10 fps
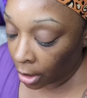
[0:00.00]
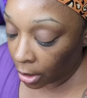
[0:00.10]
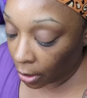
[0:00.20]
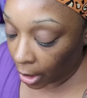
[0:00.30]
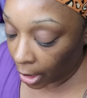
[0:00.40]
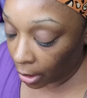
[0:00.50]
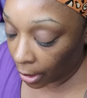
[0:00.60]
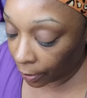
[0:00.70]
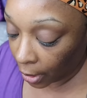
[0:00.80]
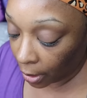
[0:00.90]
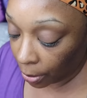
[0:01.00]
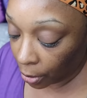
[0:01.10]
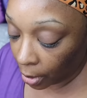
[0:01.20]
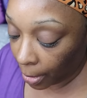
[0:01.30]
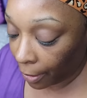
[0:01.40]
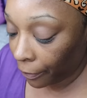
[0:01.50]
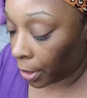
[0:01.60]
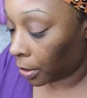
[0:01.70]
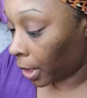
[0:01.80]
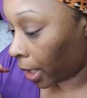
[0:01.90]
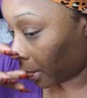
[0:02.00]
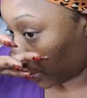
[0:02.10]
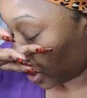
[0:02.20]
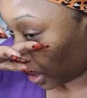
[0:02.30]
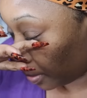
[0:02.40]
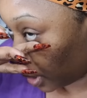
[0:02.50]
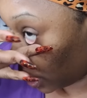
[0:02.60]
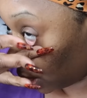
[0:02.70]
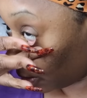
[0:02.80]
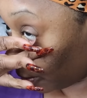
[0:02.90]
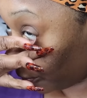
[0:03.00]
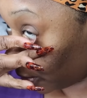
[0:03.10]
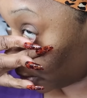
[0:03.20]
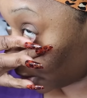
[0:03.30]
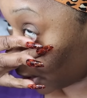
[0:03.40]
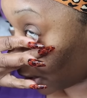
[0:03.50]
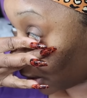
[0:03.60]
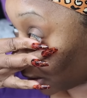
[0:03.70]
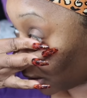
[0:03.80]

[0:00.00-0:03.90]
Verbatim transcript: so that I don't have to keep pulling my phone out. But I'm going to get it in my phone tonight,